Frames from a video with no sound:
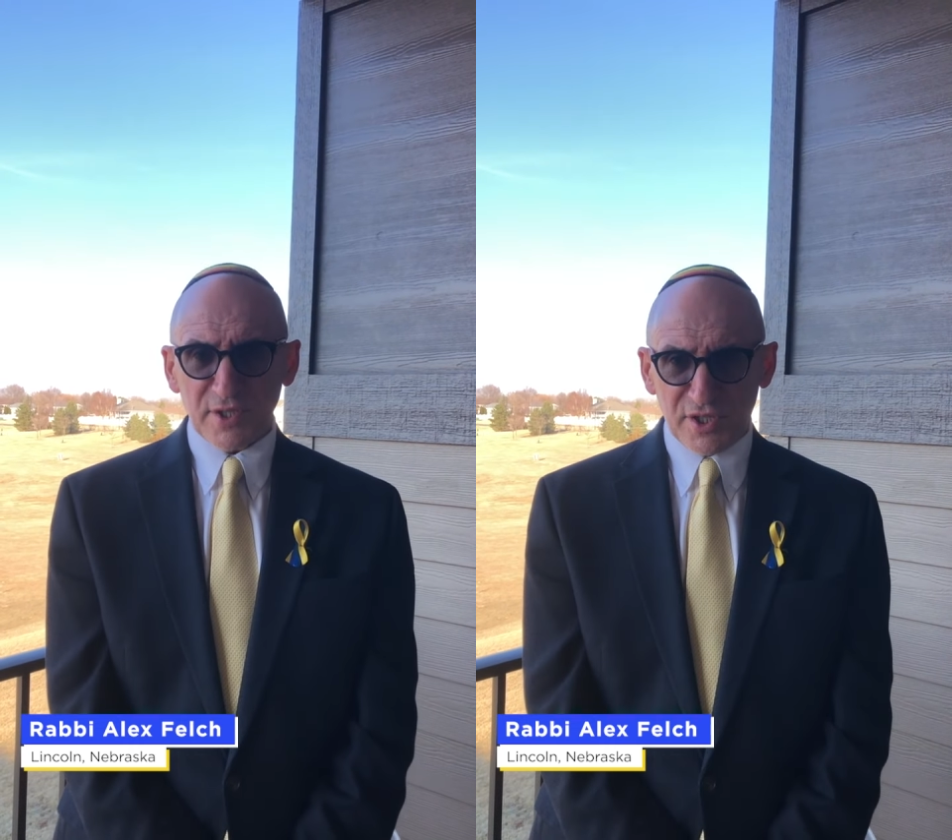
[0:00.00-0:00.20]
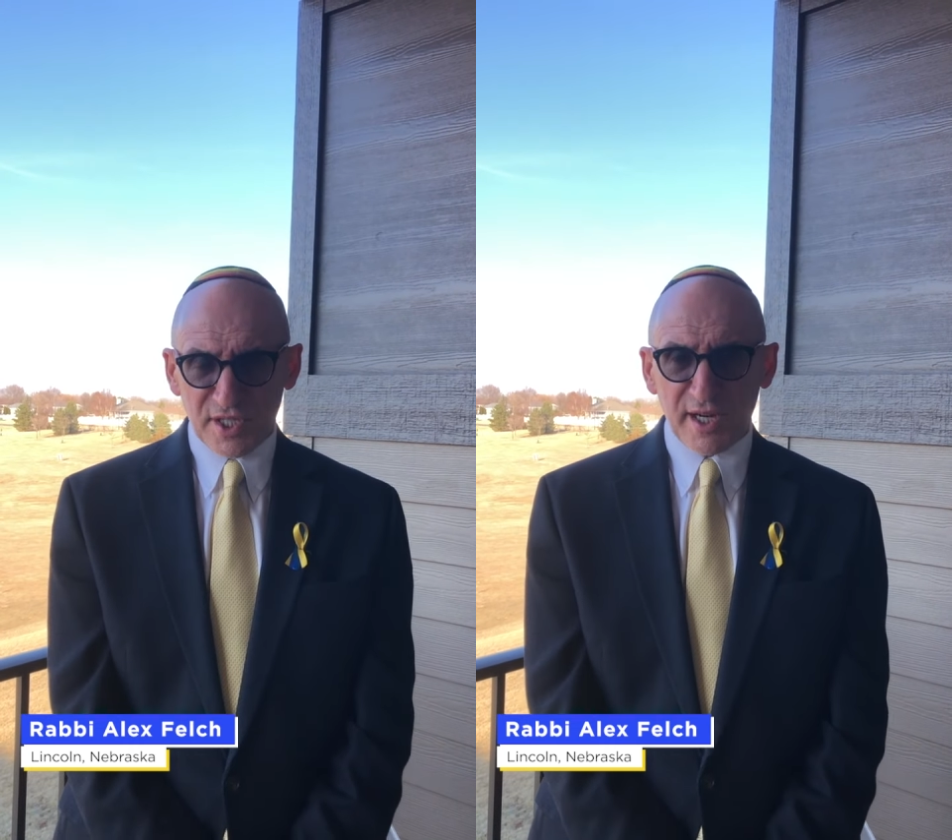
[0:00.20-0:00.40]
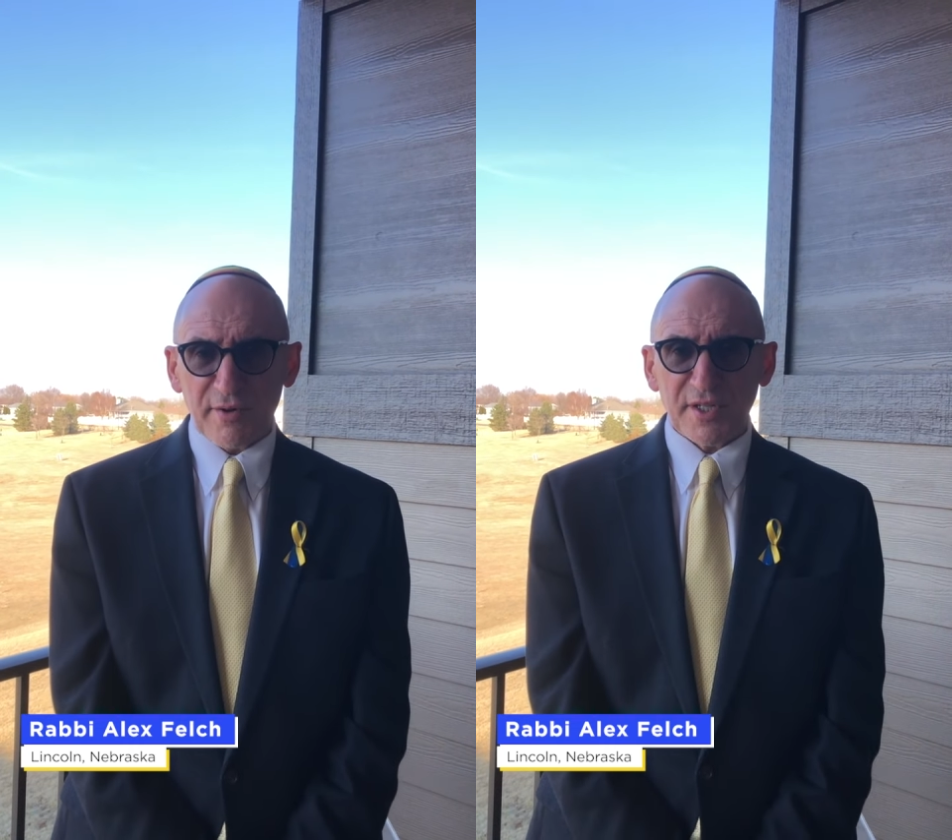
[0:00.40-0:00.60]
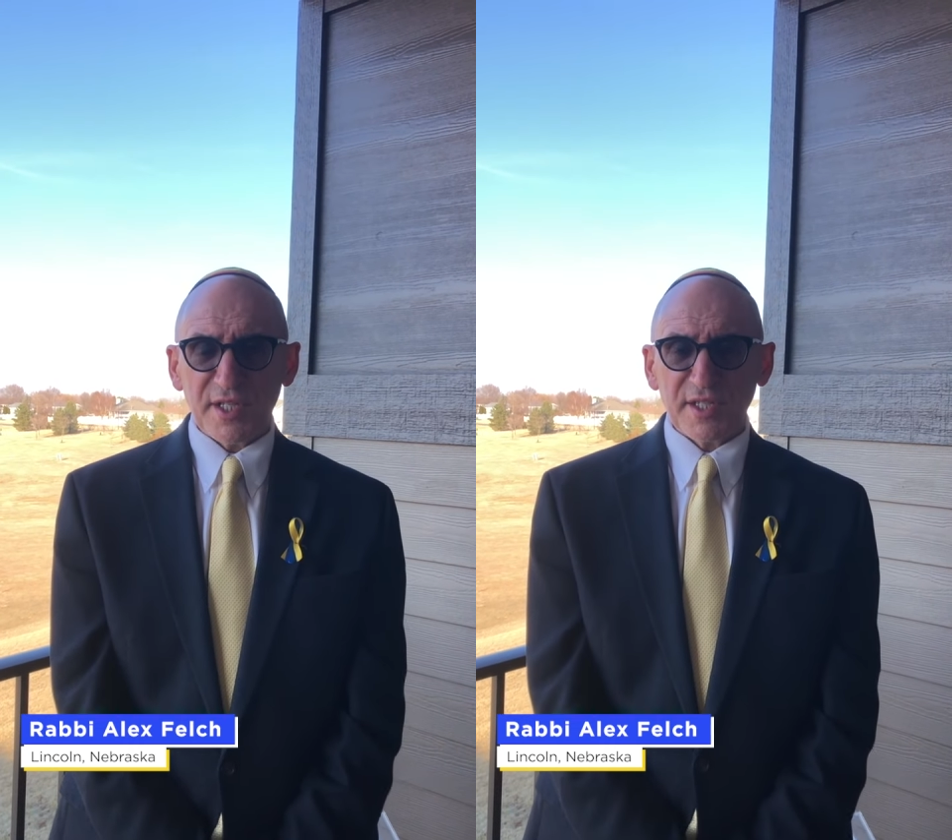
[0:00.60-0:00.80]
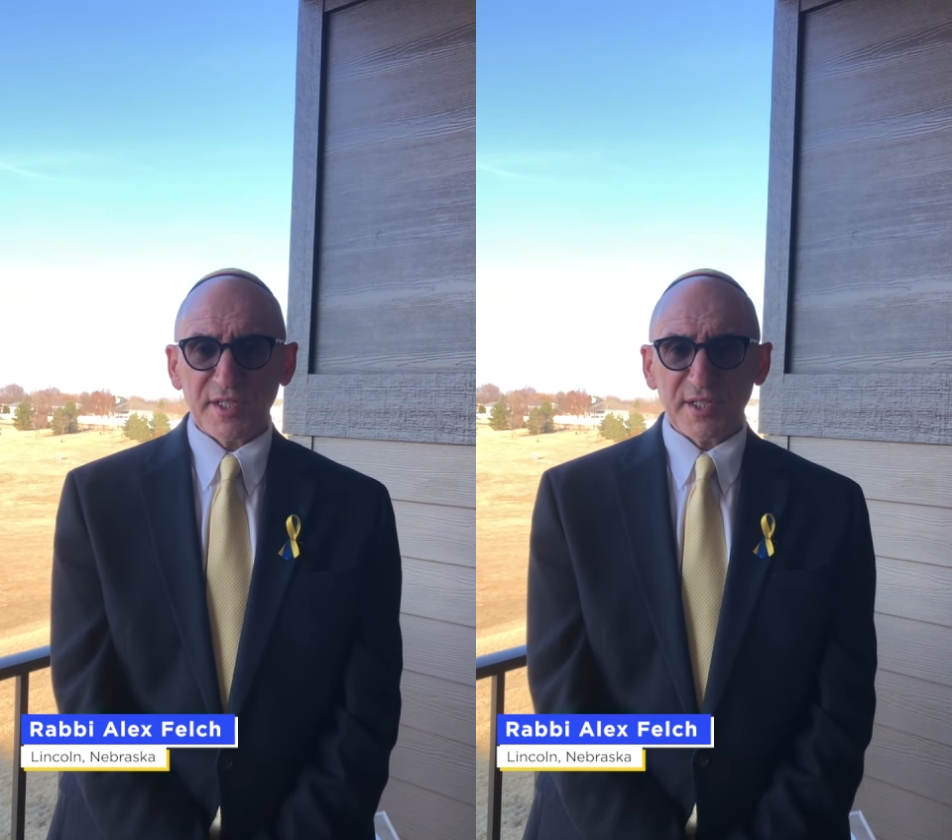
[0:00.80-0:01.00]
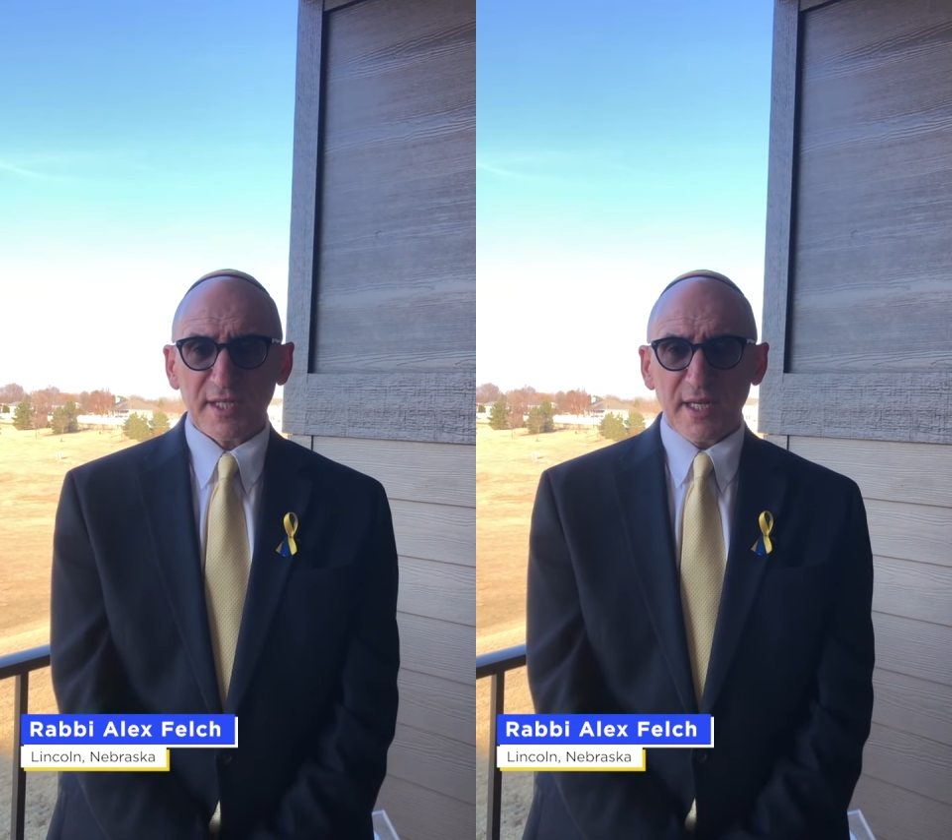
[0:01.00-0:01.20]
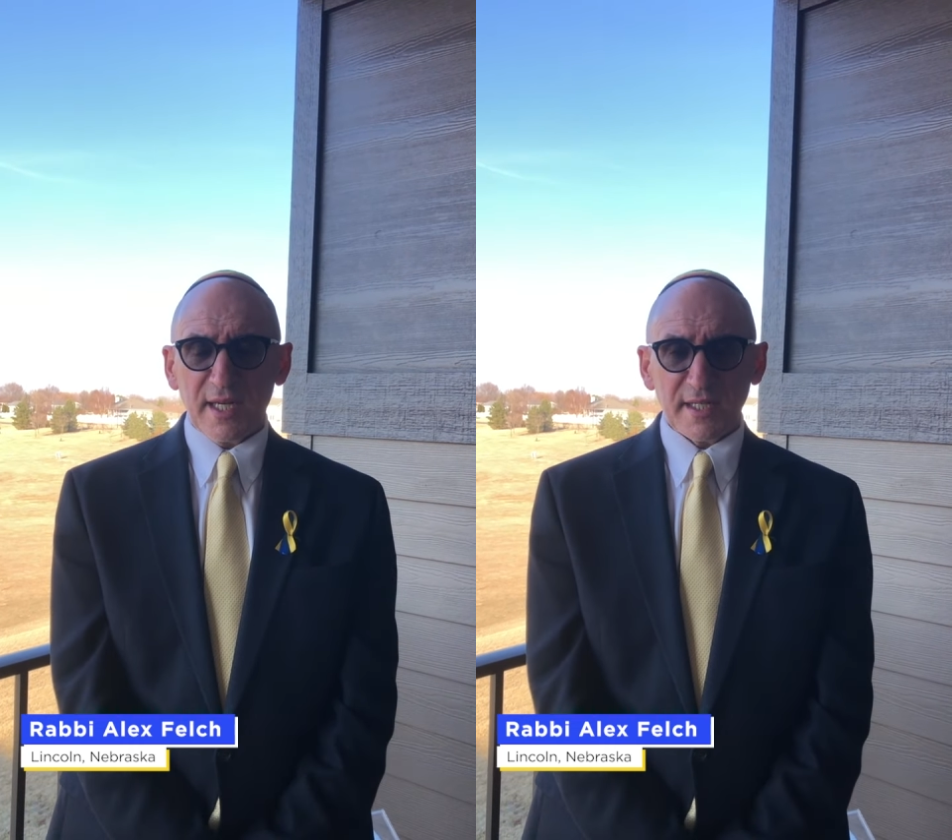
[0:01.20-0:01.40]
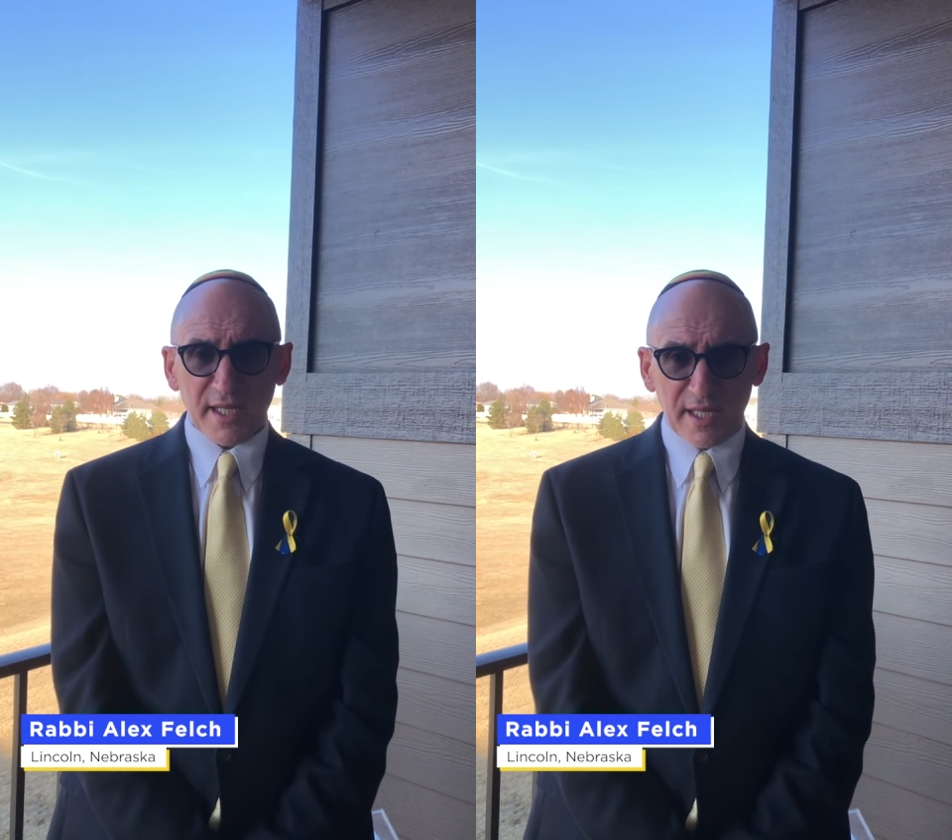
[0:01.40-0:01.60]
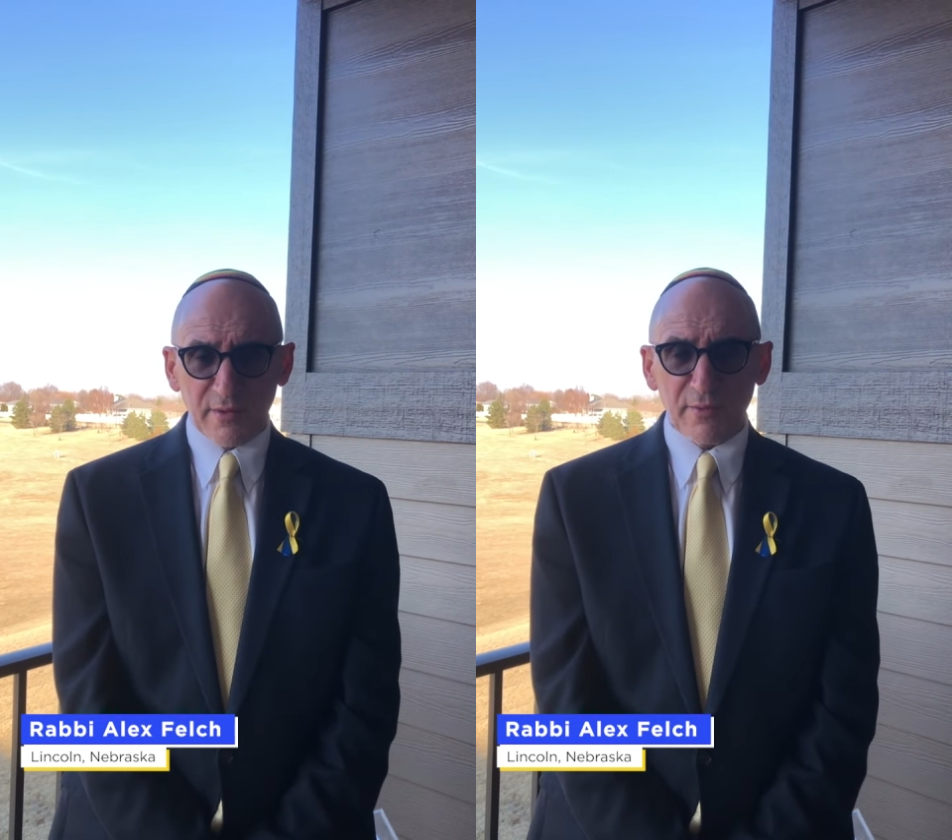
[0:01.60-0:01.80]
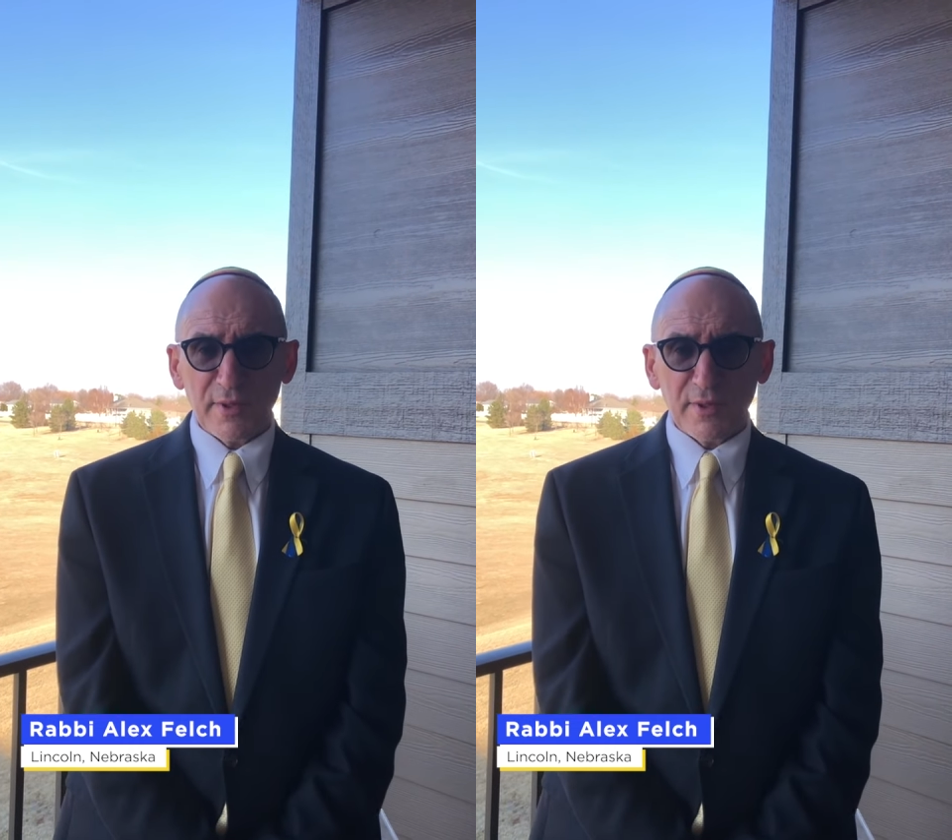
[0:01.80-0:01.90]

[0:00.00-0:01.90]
cherishes and that he